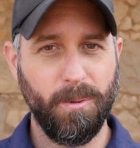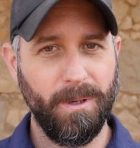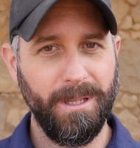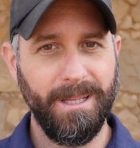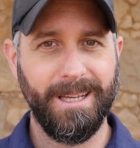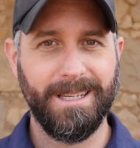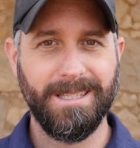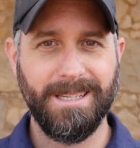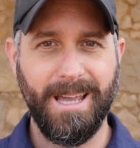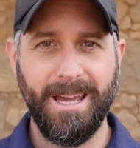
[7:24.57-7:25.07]
really
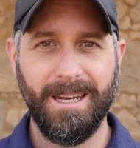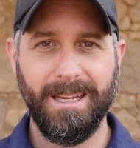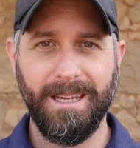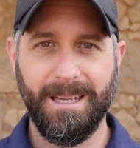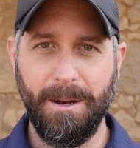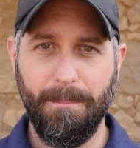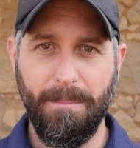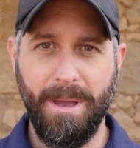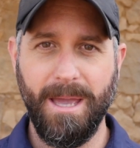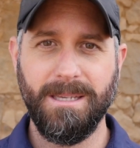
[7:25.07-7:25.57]
exciting
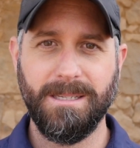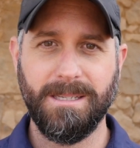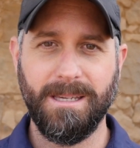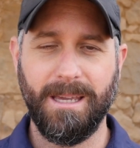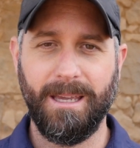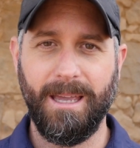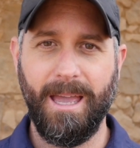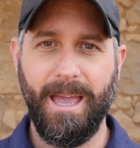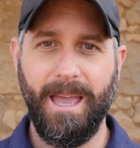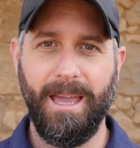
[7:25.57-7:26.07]
and
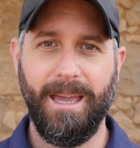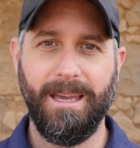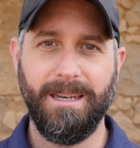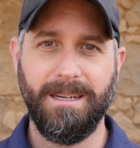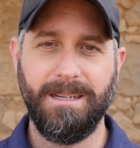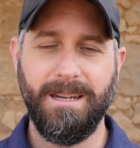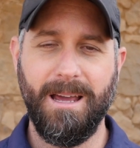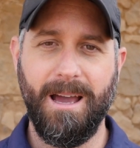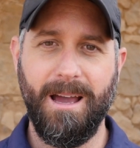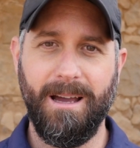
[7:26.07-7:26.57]
amazing,
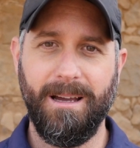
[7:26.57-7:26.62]
and